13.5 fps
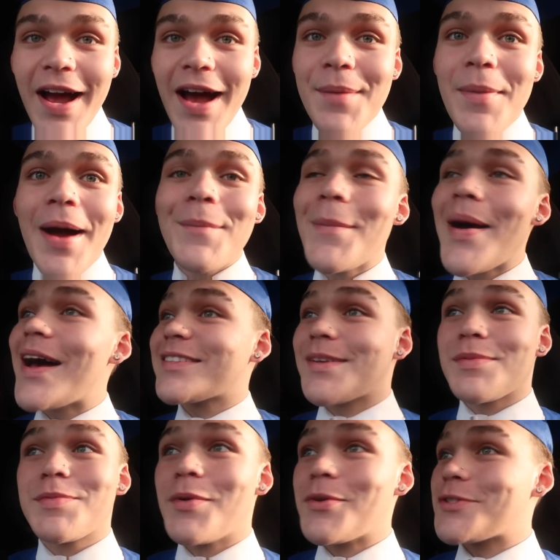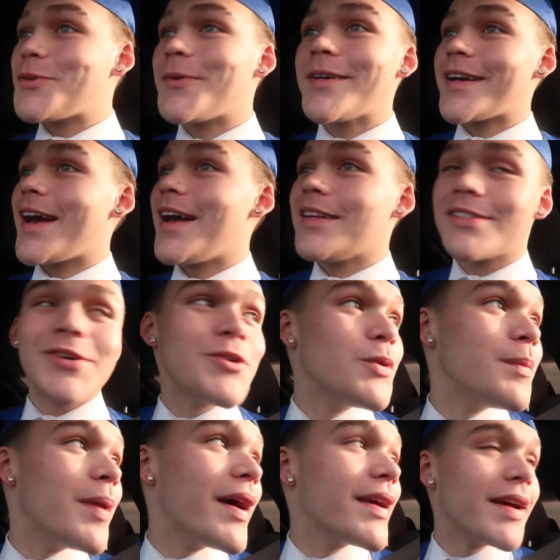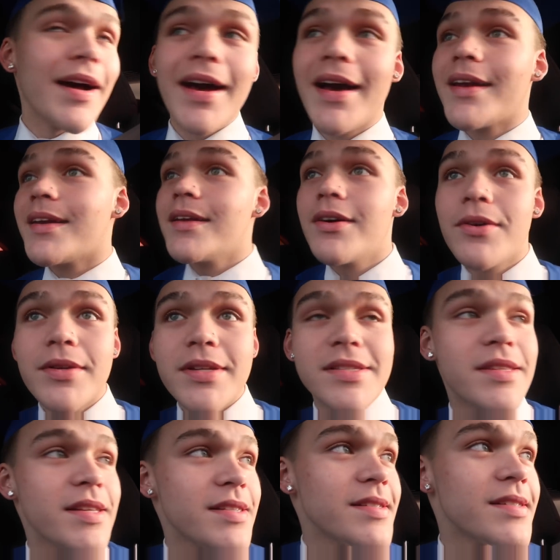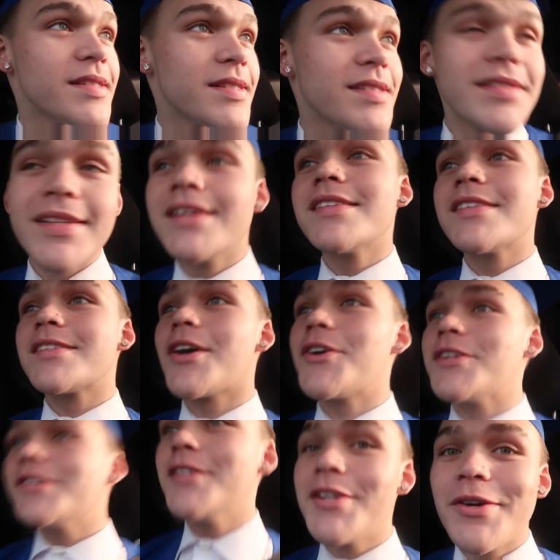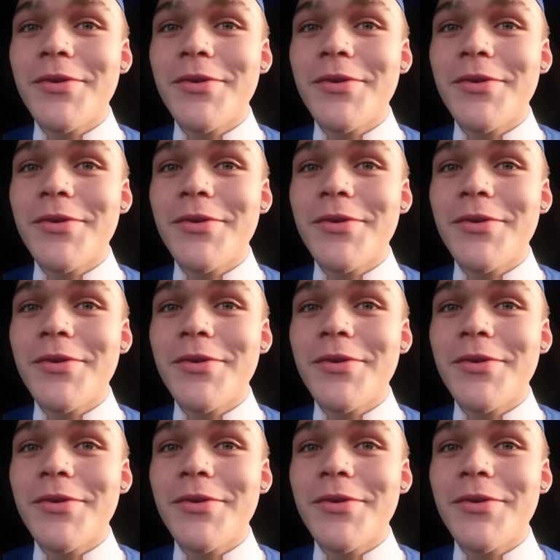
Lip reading: forgot my mask I'm supposed to wear, guys. Oh my god. Yo, this is already, you